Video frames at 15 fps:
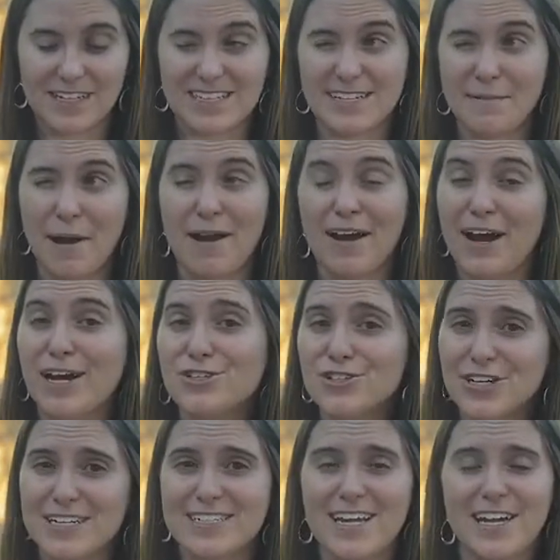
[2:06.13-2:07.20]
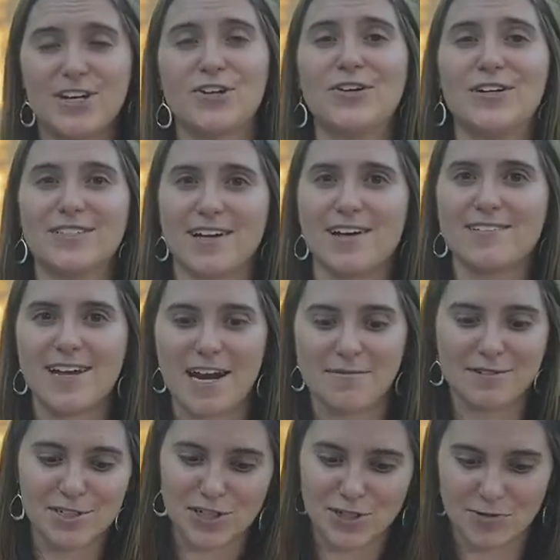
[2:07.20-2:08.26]
It's about 110 degrees outside,
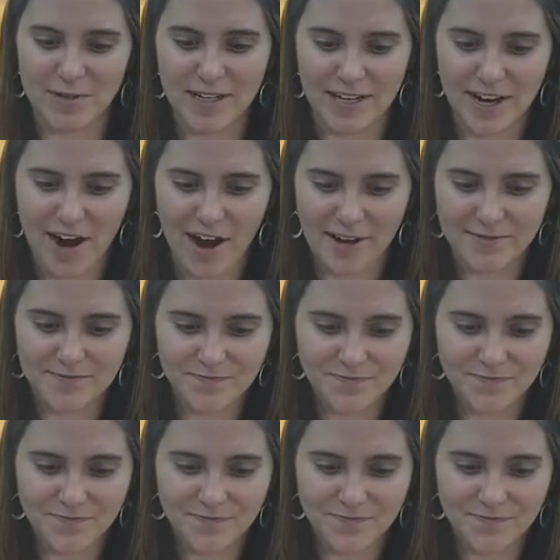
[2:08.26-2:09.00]
which is really hot.